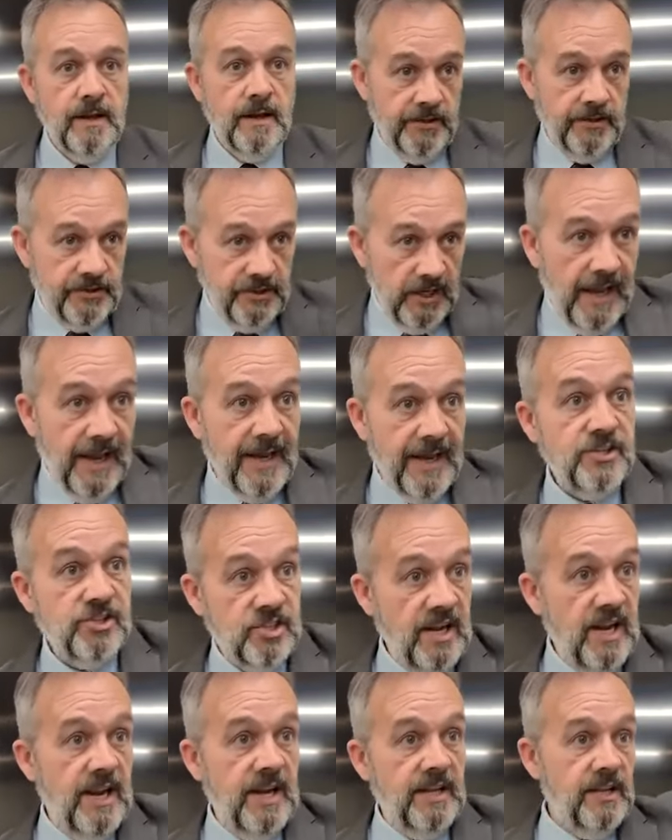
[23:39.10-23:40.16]
Until I
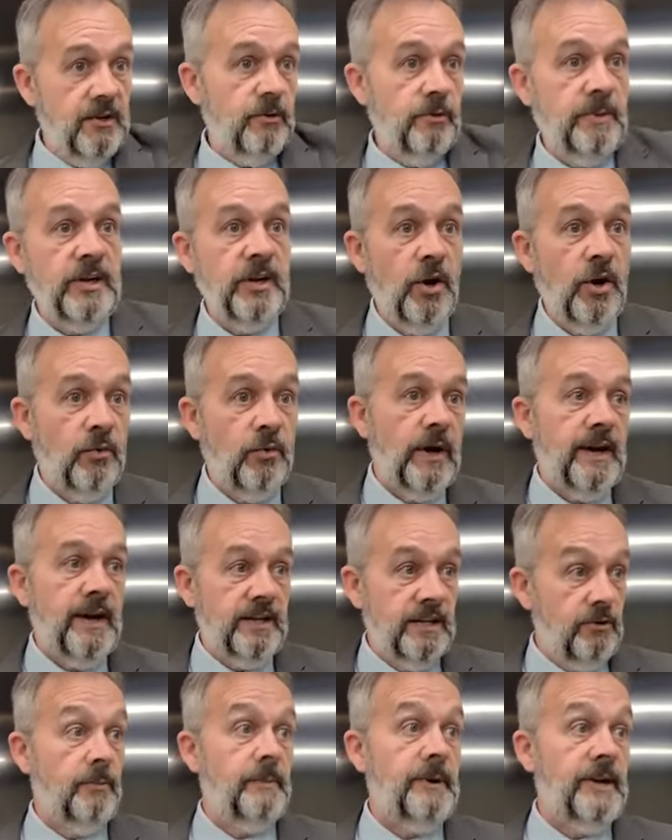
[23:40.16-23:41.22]
say there will be no rain,
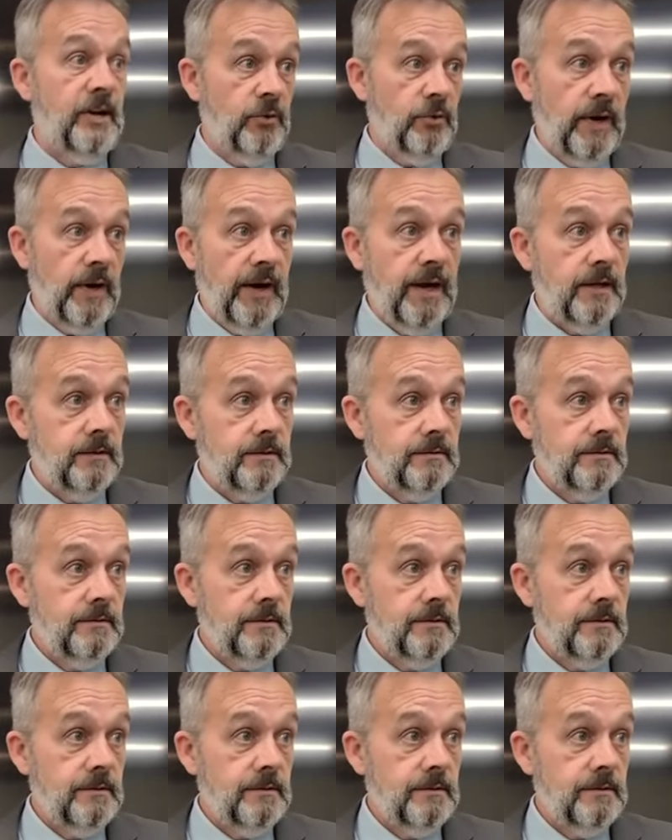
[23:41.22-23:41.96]
there will be no rain.